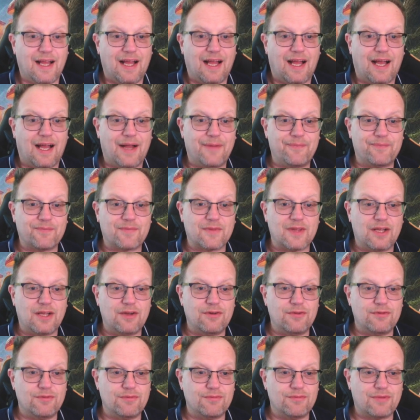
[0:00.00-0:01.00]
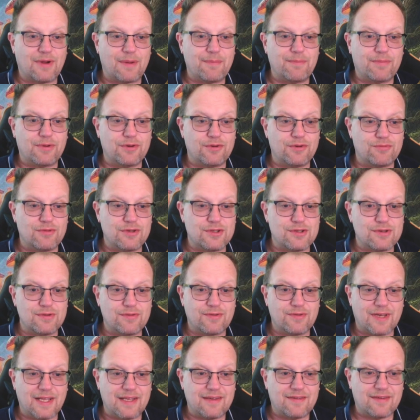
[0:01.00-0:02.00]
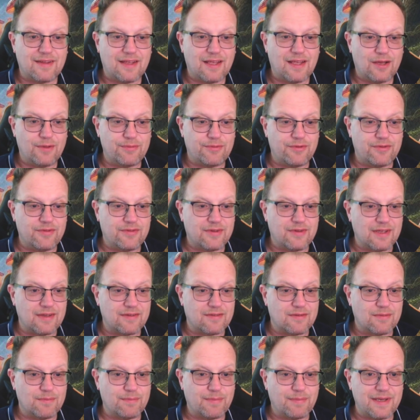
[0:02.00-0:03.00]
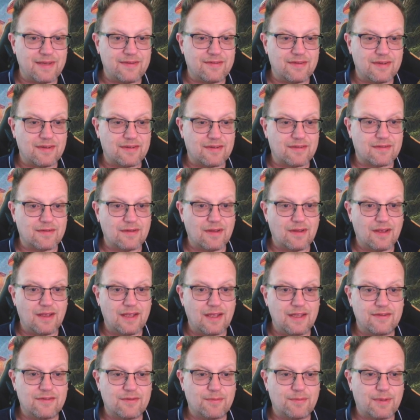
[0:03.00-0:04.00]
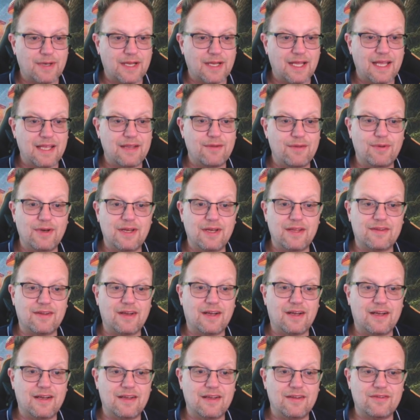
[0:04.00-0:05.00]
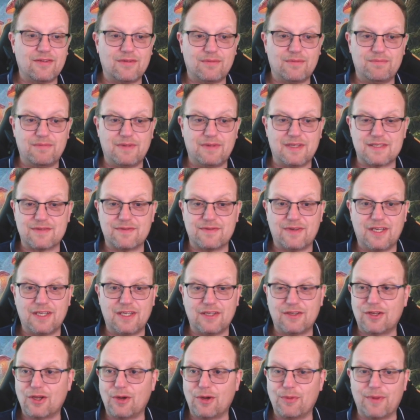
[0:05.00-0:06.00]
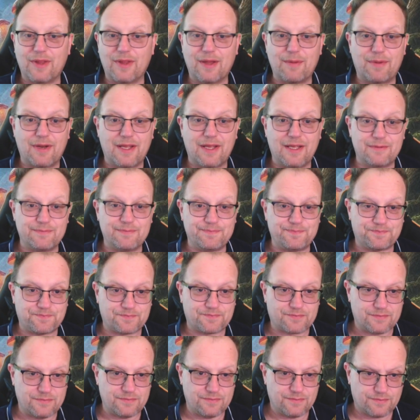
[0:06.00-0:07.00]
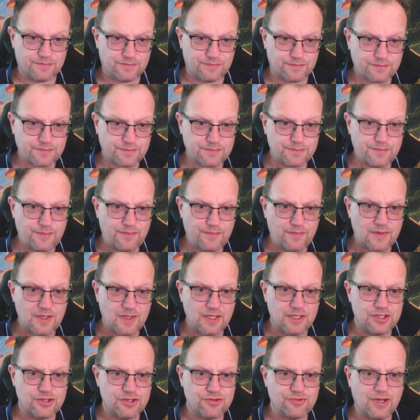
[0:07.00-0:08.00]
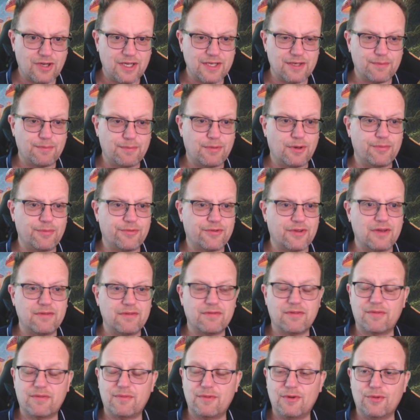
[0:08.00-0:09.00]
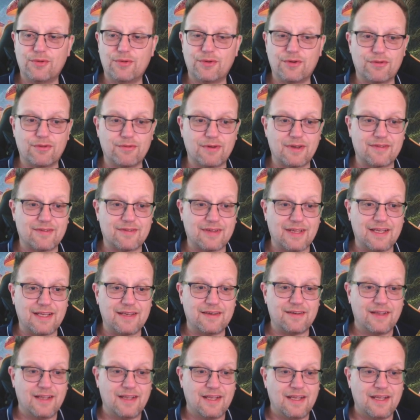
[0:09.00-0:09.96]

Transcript: Um, Rampant Rejuvenator helps us get some basics into play when it dies. That's fine, cope with that plan. Strider pops over from Lord of the Rings land